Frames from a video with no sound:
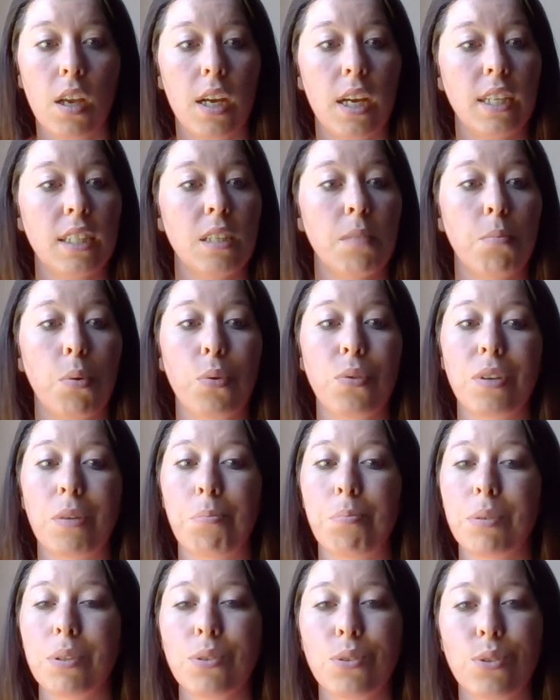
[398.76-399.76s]
It's important to
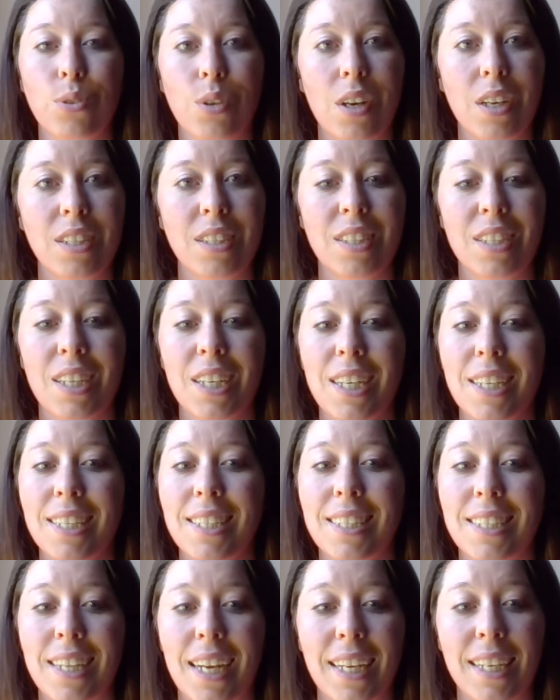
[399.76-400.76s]
build trust,
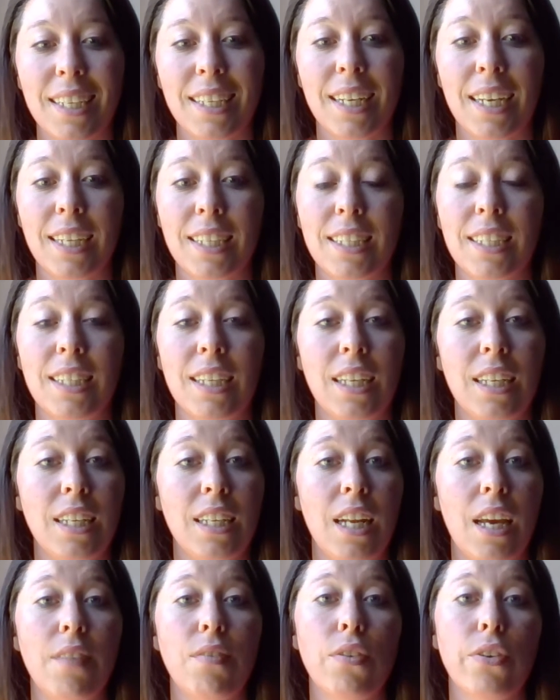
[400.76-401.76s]
stay connected, and
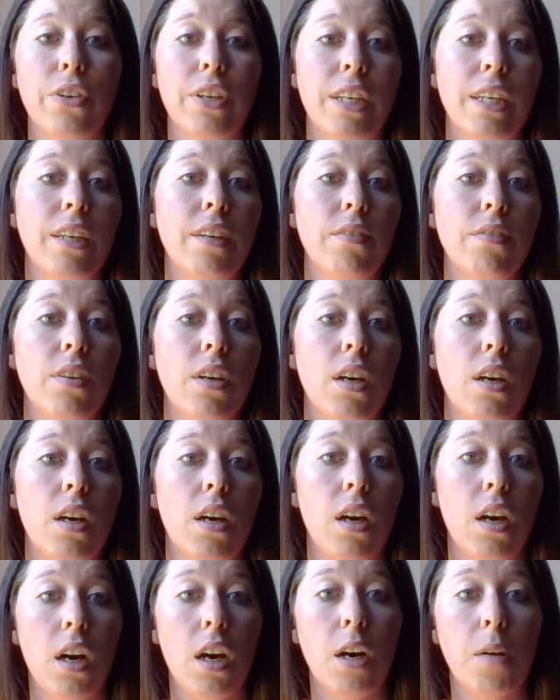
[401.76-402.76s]
never give
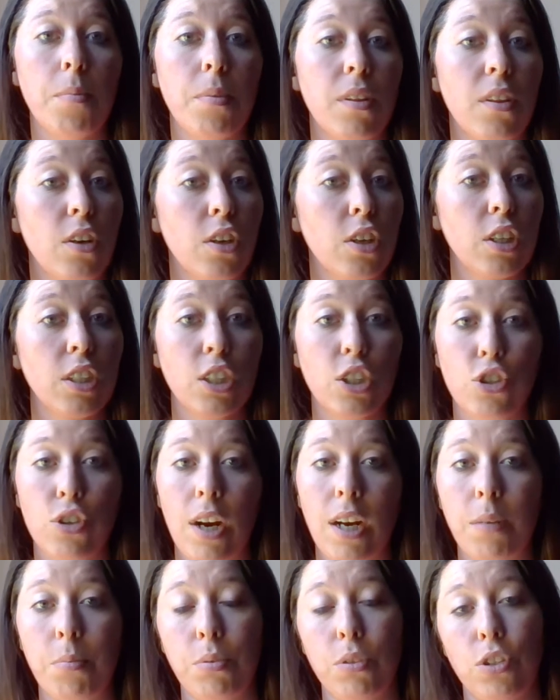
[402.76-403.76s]
up. They're going to
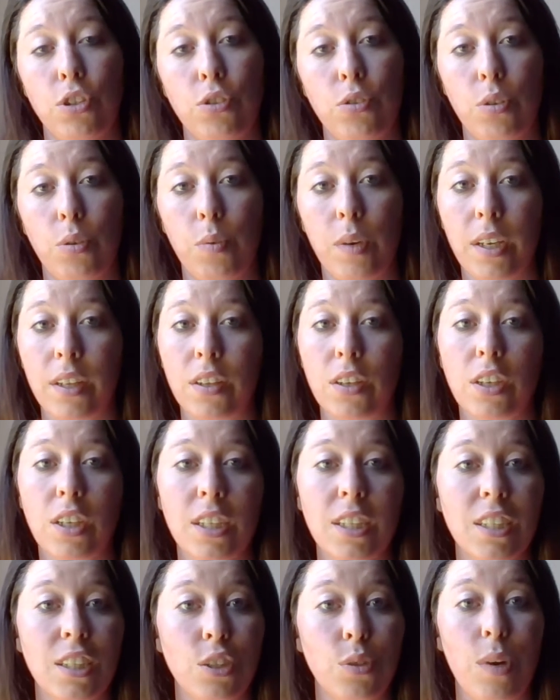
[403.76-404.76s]
try to push you away. They're
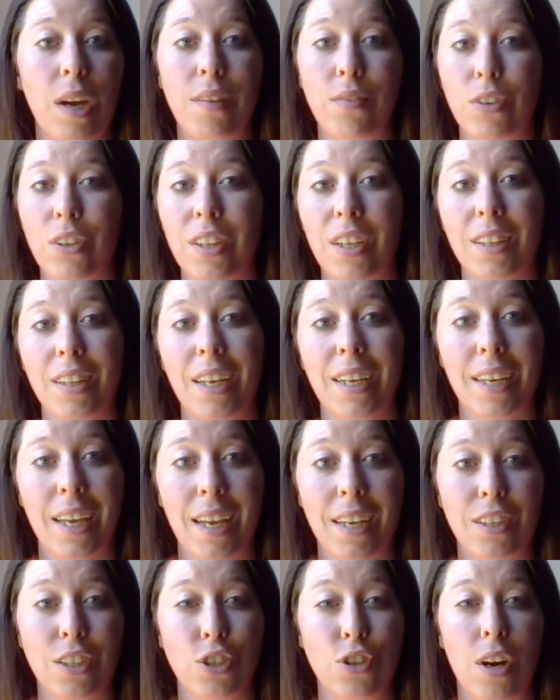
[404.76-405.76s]
going to do everything they
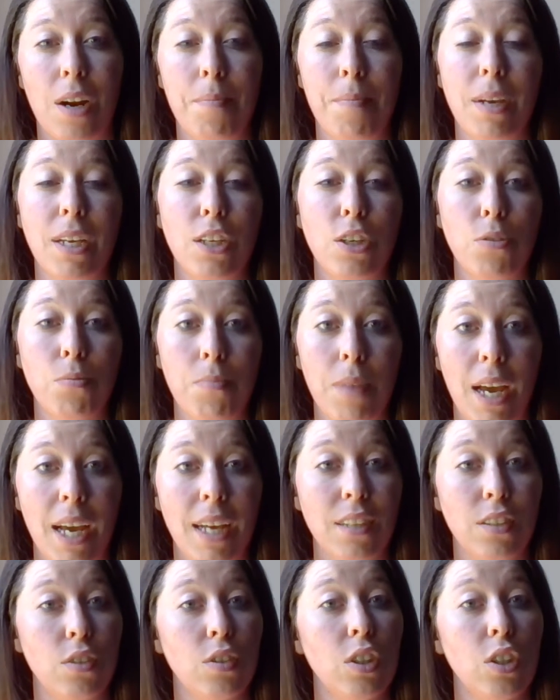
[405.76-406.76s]
can to try and make you
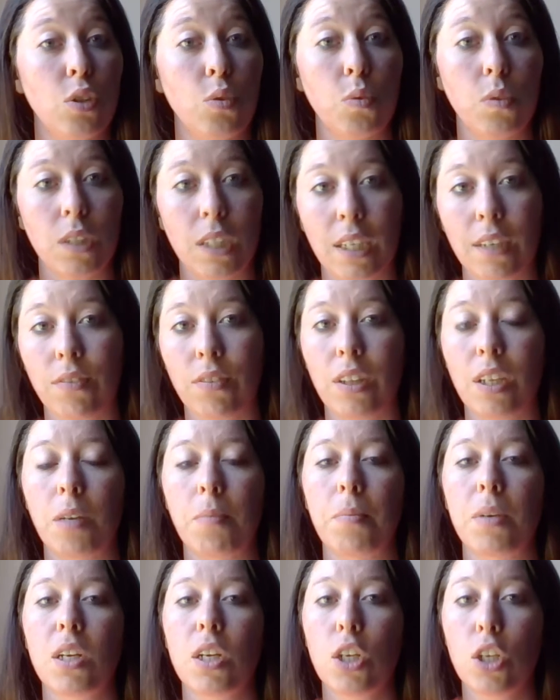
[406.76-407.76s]
mad so that you leave them.